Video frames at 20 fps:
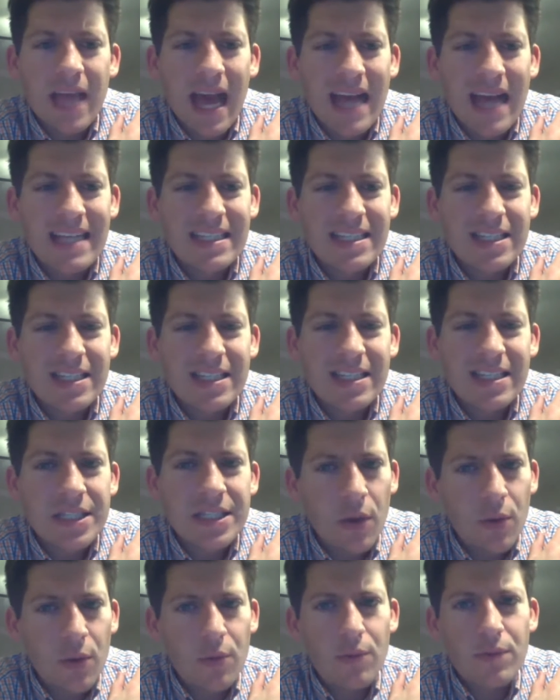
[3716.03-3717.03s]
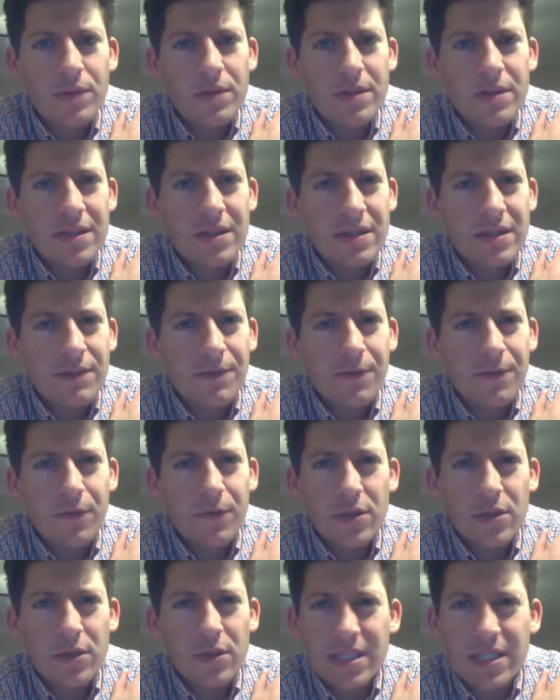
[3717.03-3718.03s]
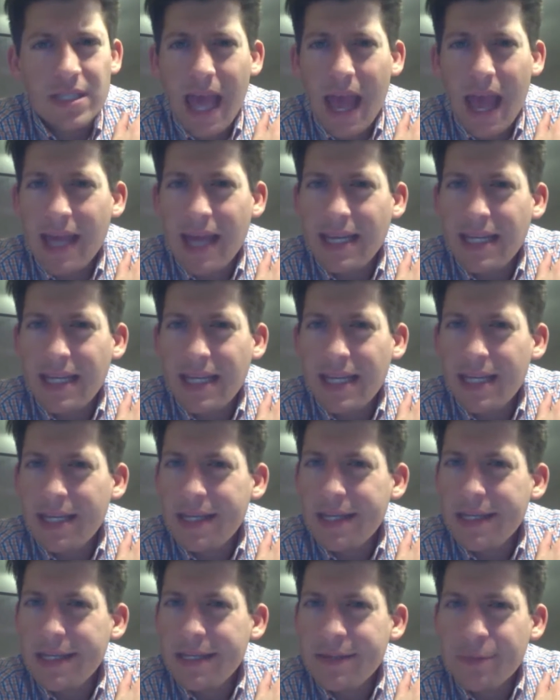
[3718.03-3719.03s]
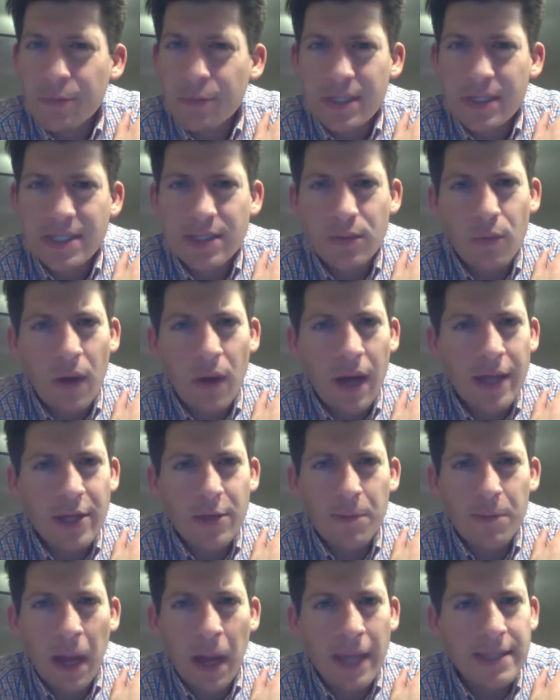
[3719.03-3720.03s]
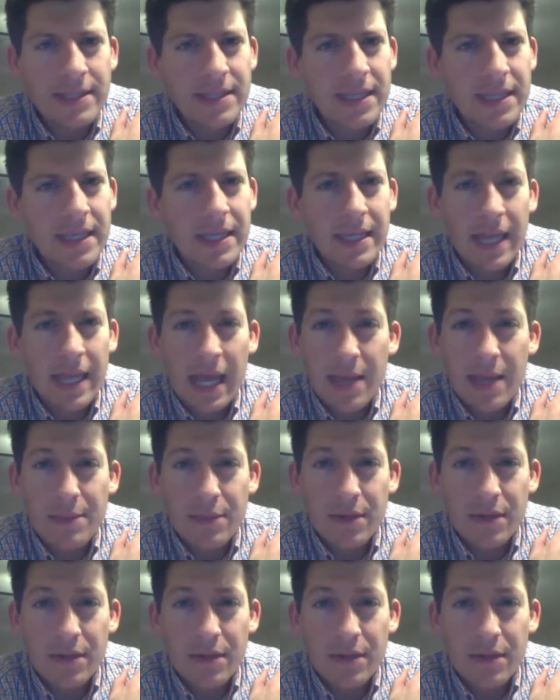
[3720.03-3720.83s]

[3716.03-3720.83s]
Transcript: I don't foresee any reason why you might see a name